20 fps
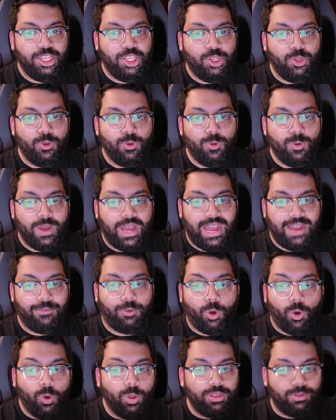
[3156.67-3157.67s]
you have
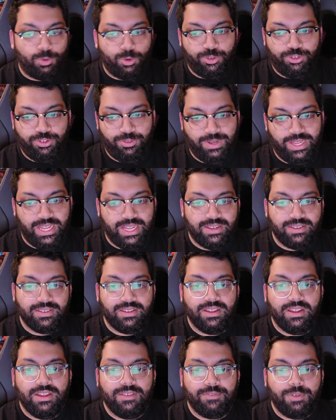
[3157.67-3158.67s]
all the rules you need
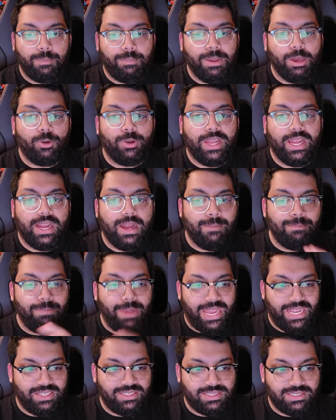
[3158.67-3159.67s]
for building a
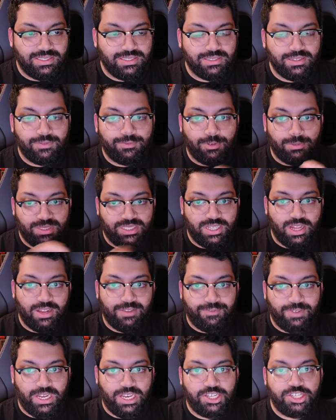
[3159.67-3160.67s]
base from start
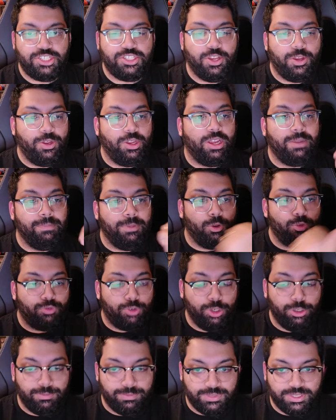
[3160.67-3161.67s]
to finish. So you can build
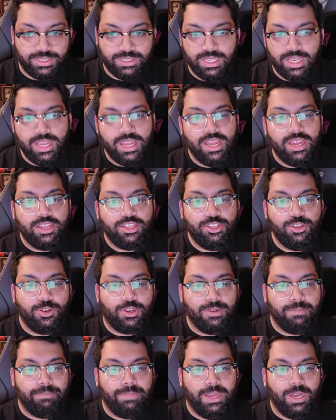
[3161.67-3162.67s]
rooms. You
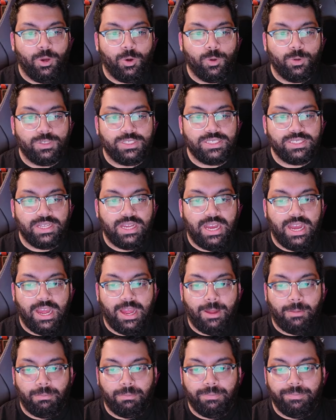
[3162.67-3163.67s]
can build
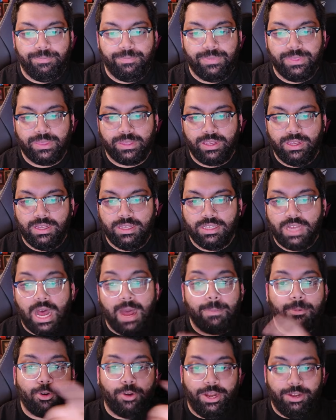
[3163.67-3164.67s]

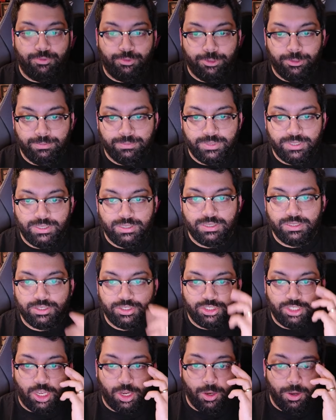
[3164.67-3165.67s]
upgrade rooms.
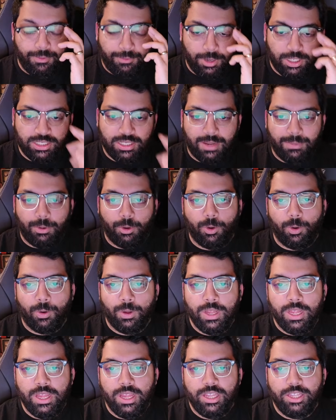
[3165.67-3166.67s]
So, for example,
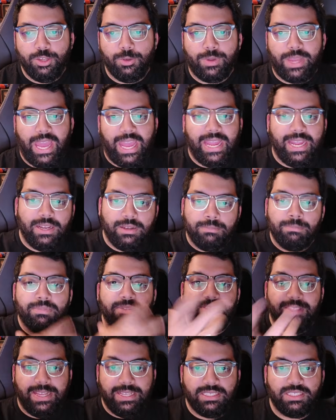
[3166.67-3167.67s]
you gain
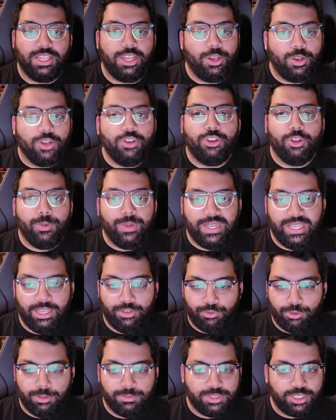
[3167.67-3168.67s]
things that you can do in
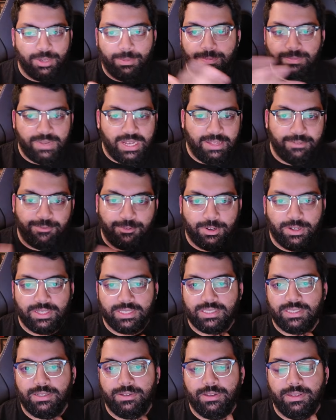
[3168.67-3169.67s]
these rooms. So, for
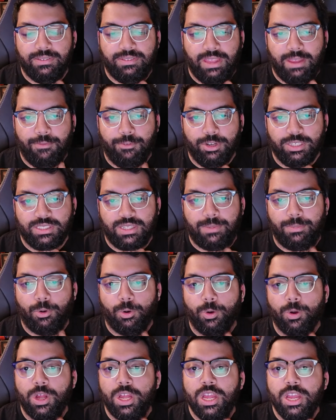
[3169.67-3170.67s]

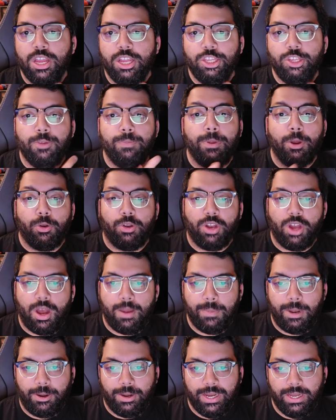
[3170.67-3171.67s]
example, you build an
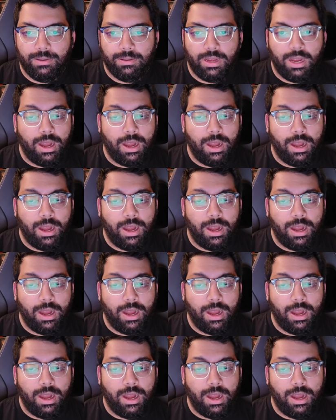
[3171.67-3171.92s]
armory.